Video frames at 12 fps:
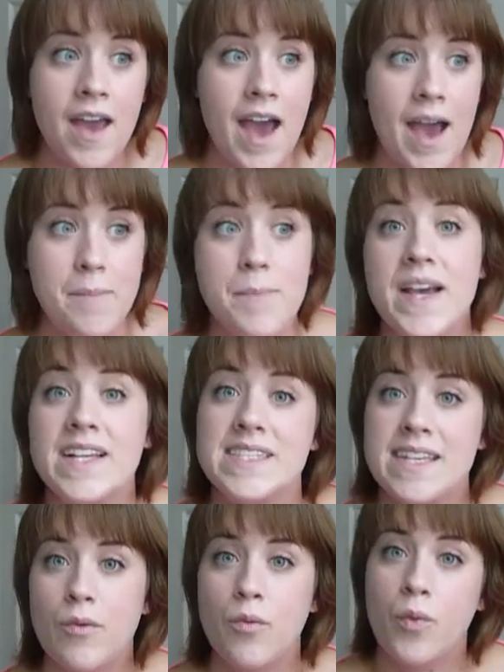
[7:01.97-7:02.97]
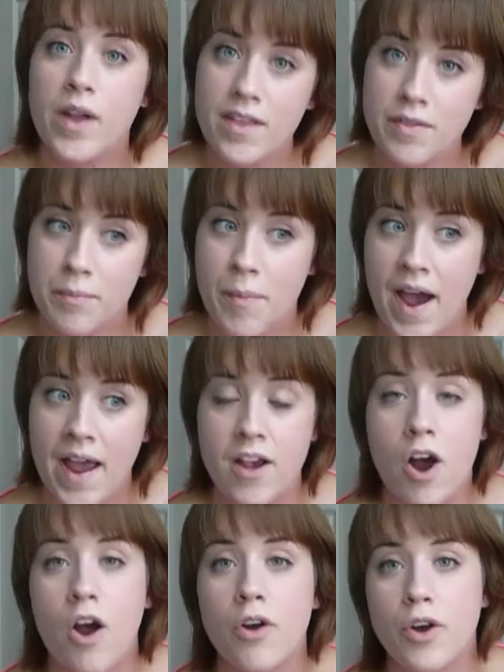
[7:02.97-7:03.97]
I mix it with my
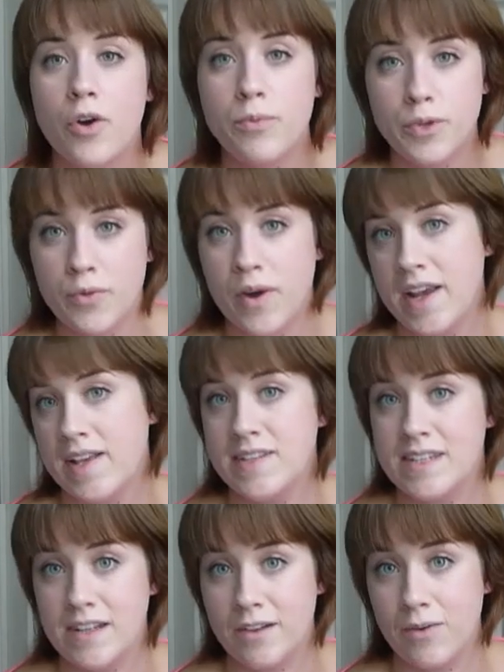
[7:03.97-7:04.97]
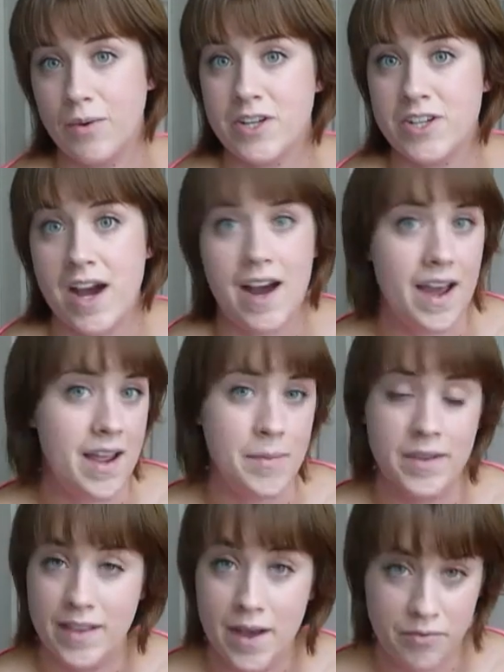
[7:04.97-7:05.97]
Cargo Blu-ray concealer, which I am
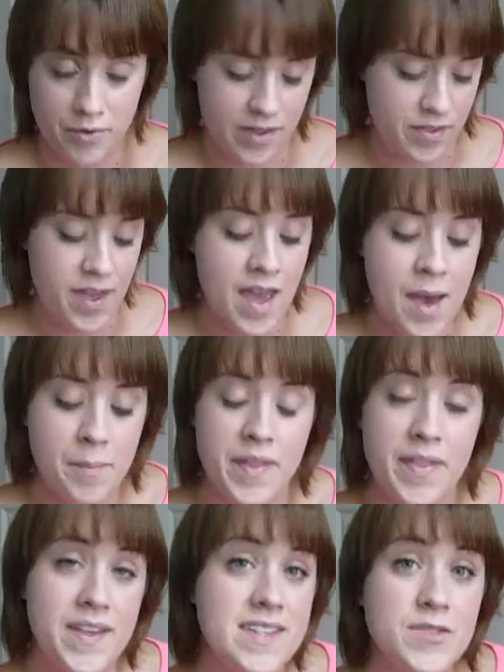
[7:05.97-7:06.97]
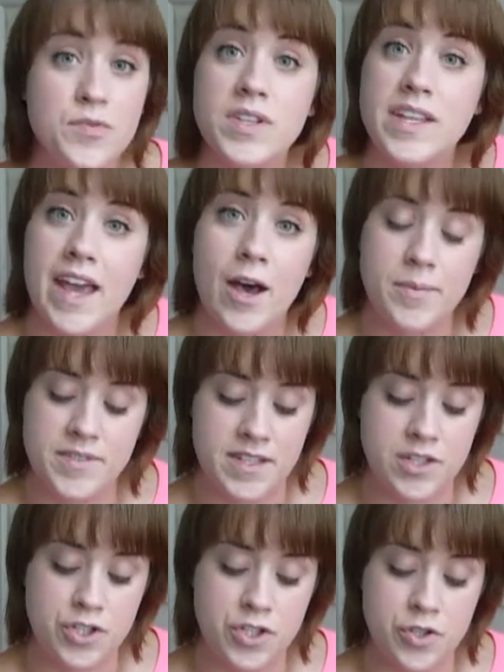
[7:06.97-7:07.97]
in love with. But this really helps
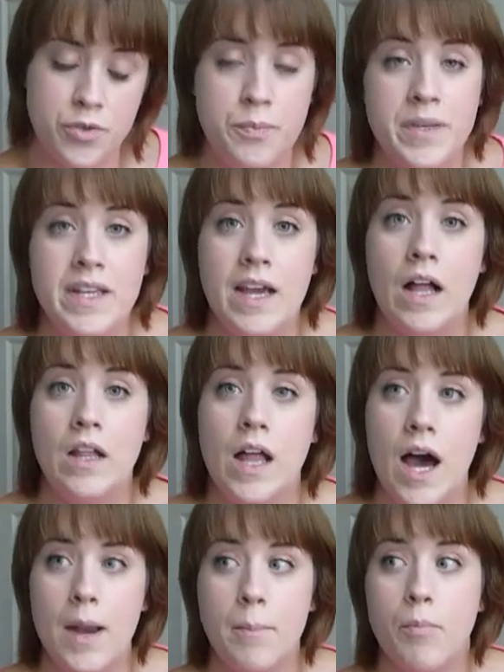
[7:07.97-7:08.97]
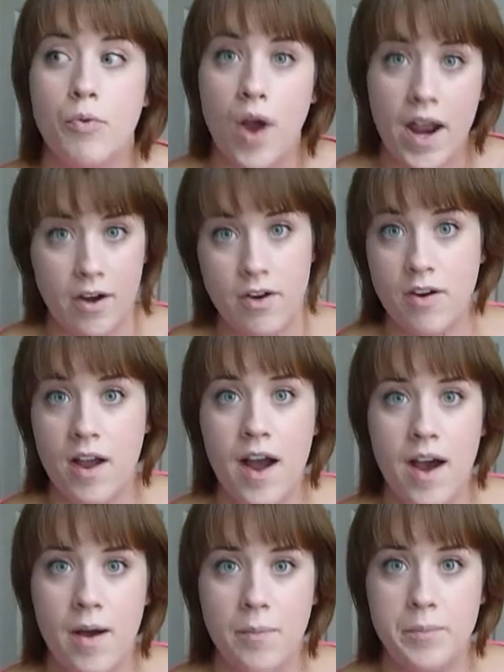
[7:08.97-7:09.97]
it to be a lot brighter,
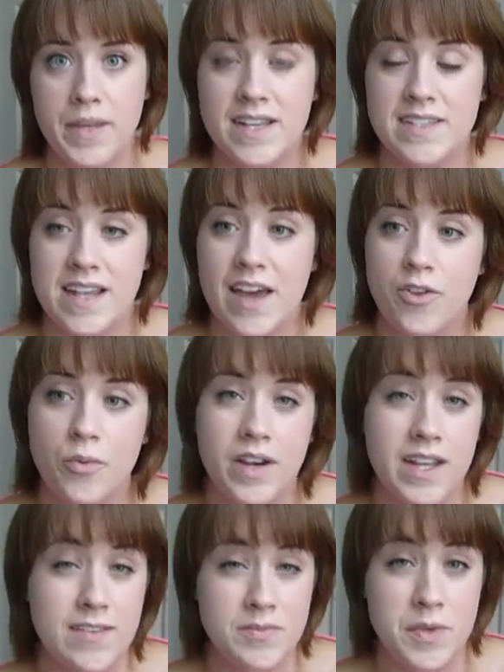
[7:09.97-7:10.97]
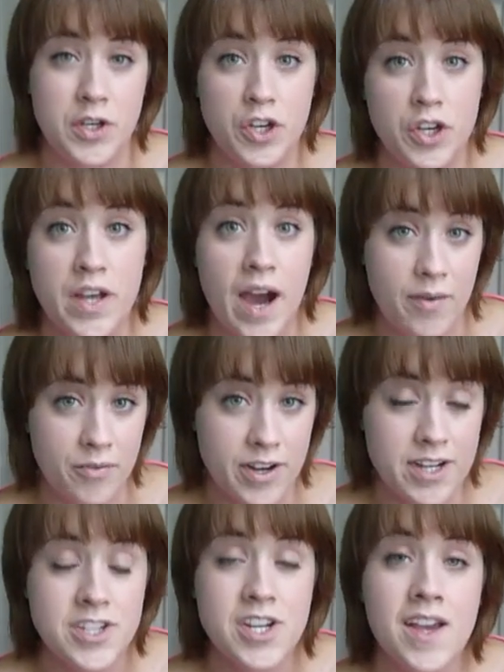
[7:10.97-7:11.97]
because the other one gives me good
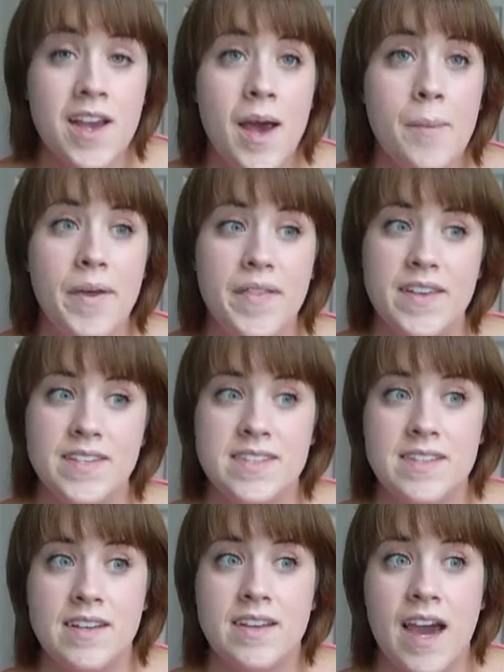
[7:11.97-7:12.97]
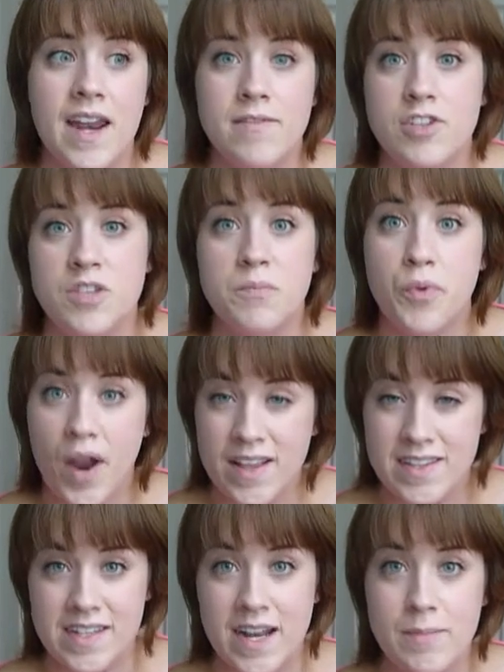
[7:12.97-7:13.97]
coverage, but this kind of just
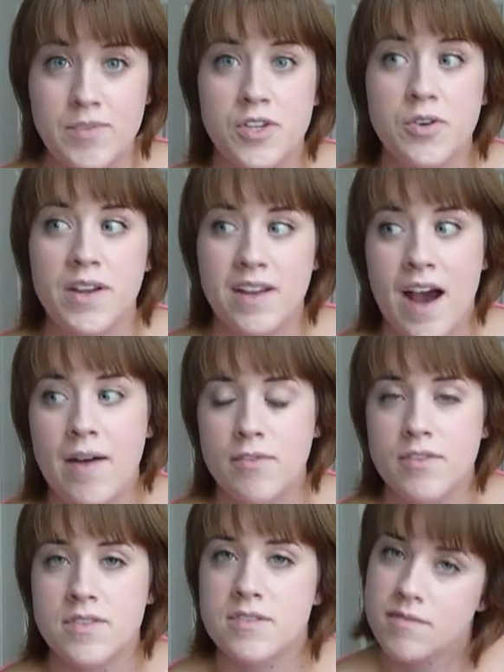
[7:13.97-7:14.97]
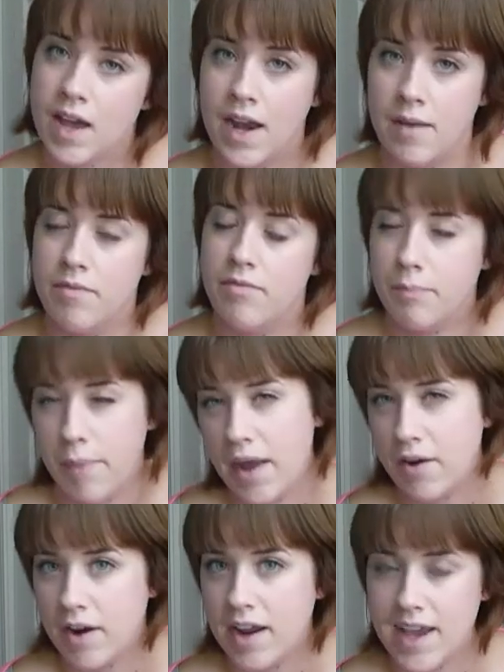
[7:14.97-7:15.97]
brightens it up so it covers kind of
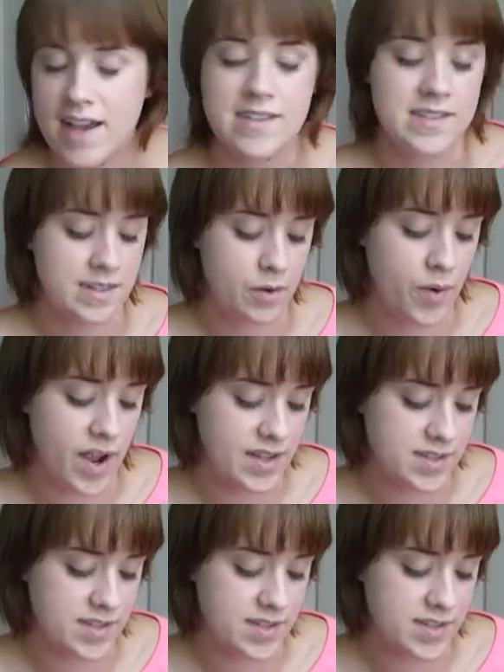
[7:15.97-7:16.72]
better, I guess, in a way.